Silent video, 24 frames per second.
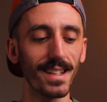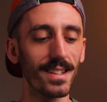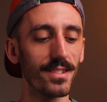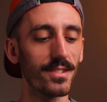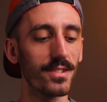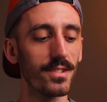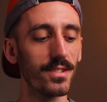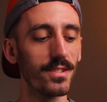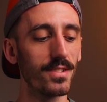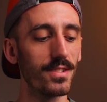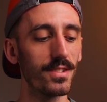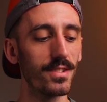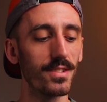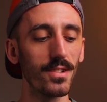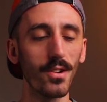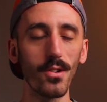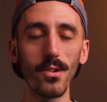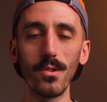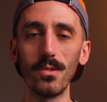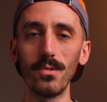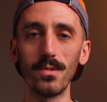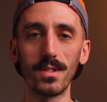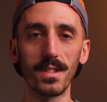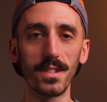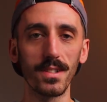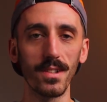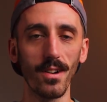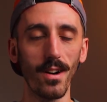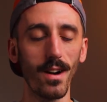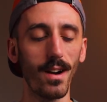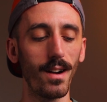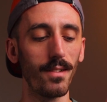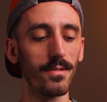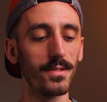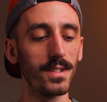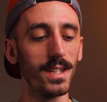and it's so
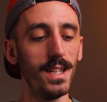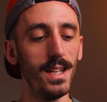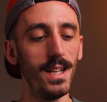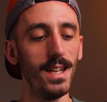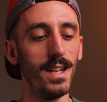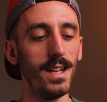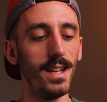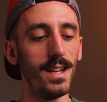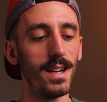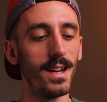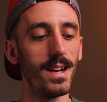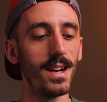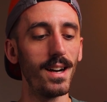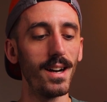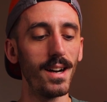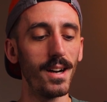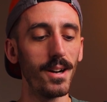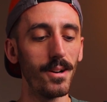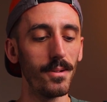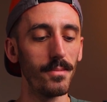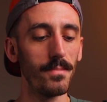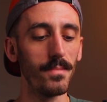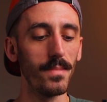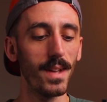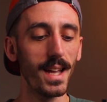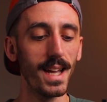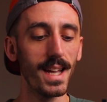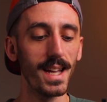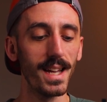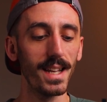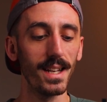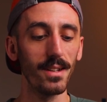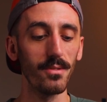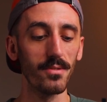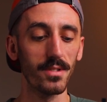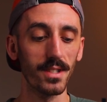soft. And
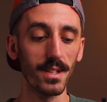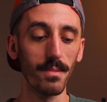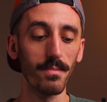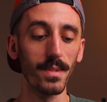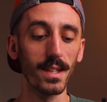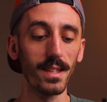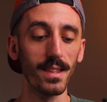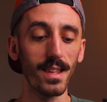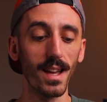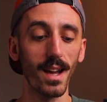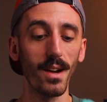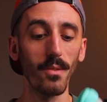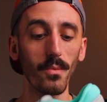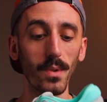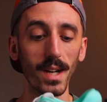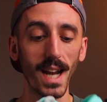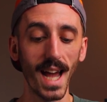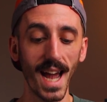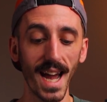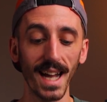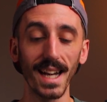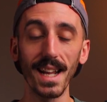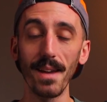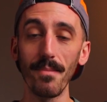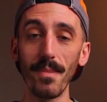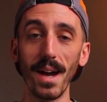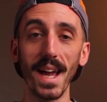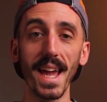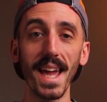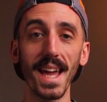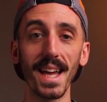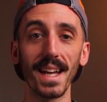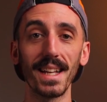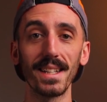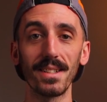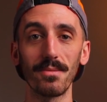it was something that when I had it in my
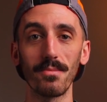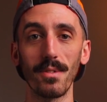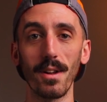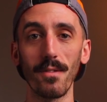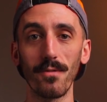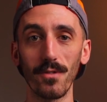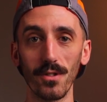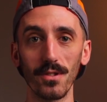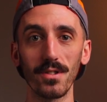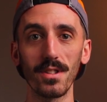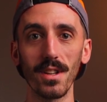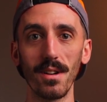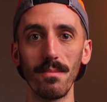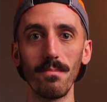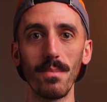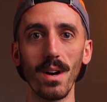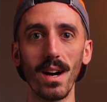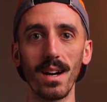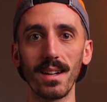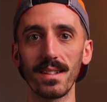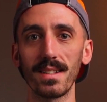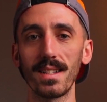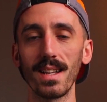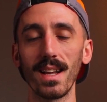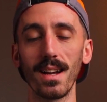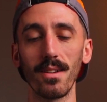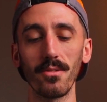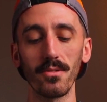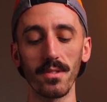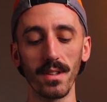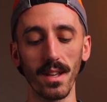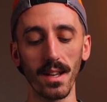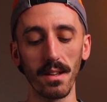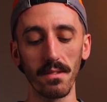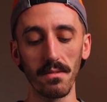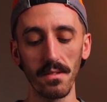hands, when I first unboxed it, I
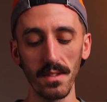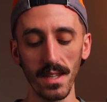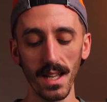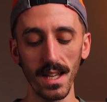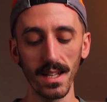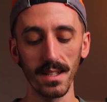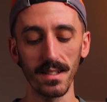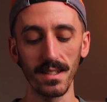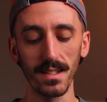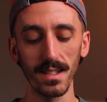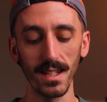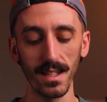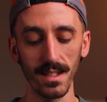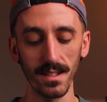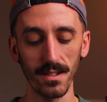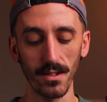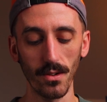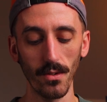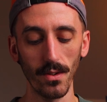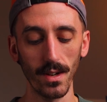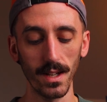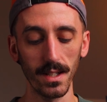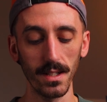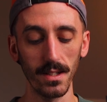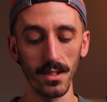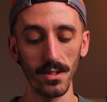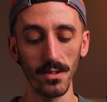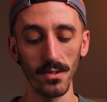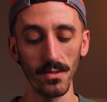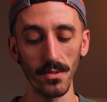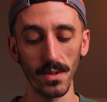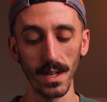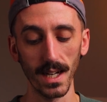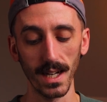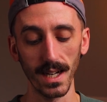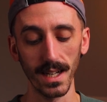was like, this is going
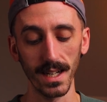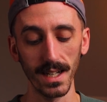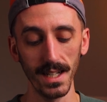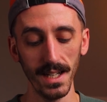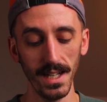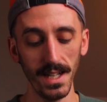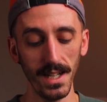to